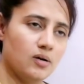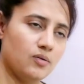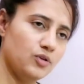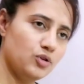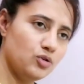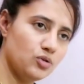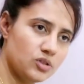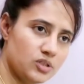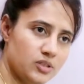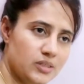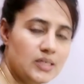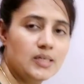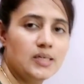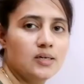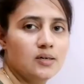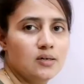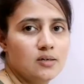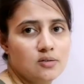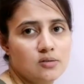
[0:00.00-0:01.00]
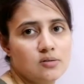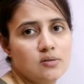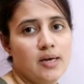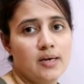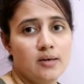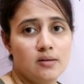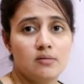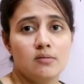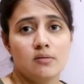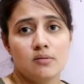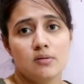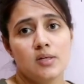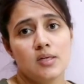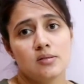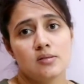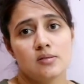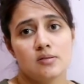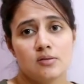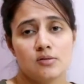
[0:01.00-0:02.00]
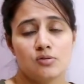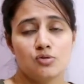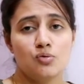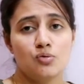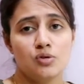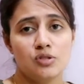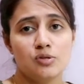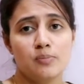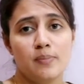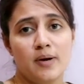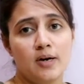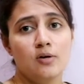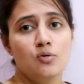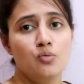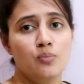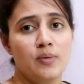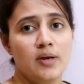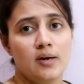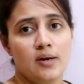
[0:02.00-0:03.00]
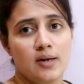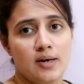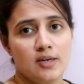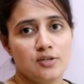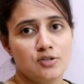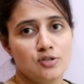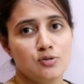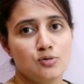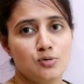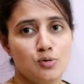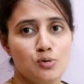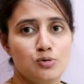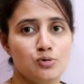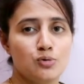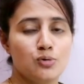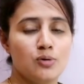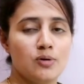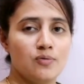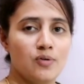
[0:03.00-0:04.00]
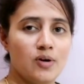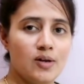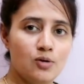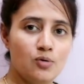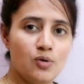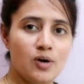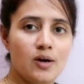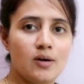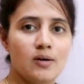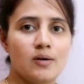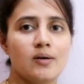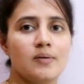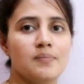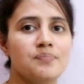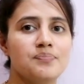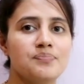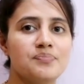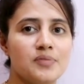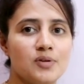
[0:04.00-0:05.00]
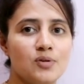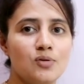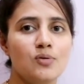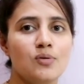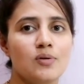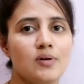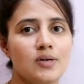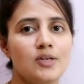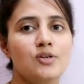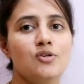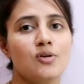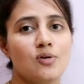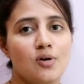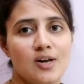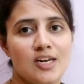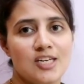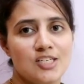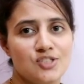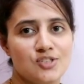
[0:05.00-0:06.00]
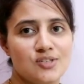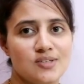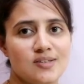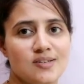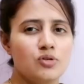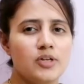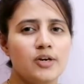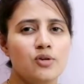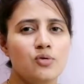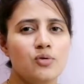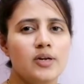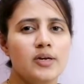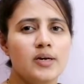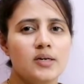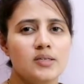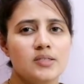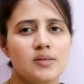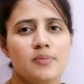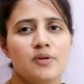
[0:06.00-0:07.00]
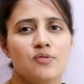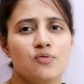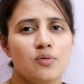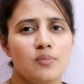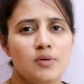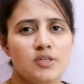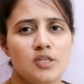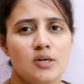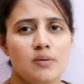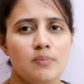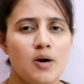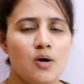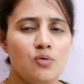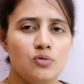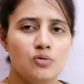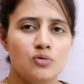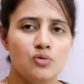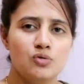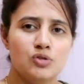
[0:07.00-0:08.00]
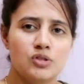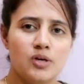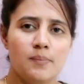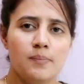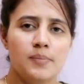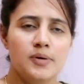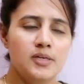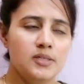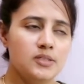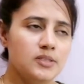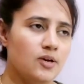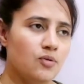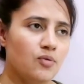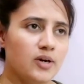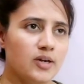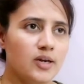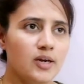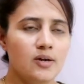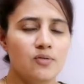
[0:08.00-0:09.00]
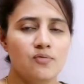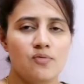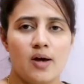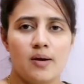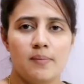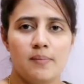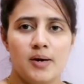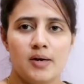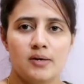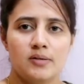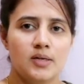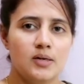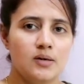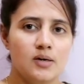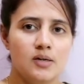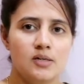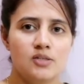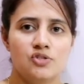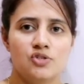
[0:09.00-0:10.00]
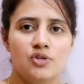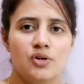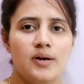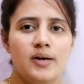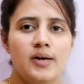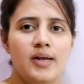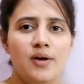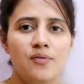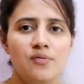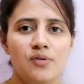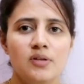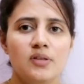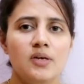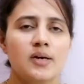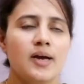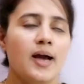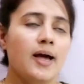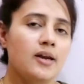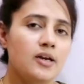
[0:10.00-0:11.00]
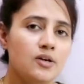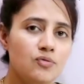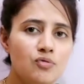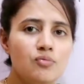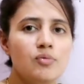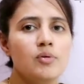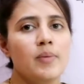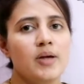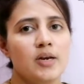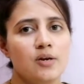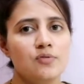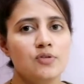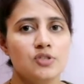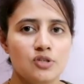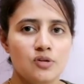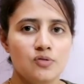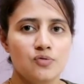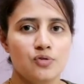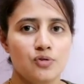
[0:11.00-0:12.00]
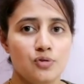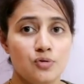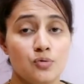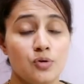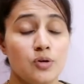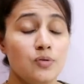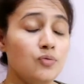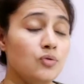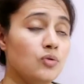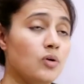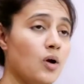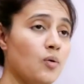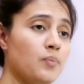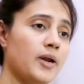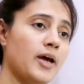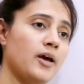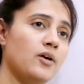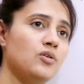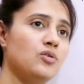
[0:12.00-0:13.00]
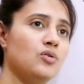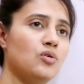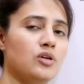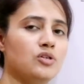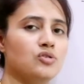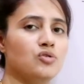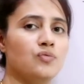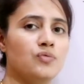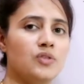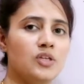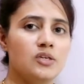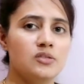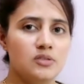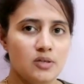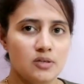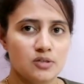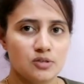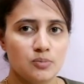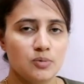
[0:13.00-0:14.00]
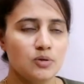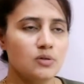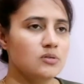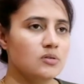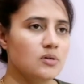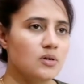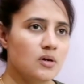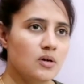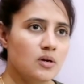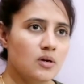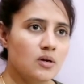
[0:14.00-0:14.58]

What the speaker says: with your seniors like this. So it's better to make connections also while you are in your college, so that you can get some information about those companies, their working environment, their culture and everything. And it would be beneficial for you if you have prior knowledge of these things, because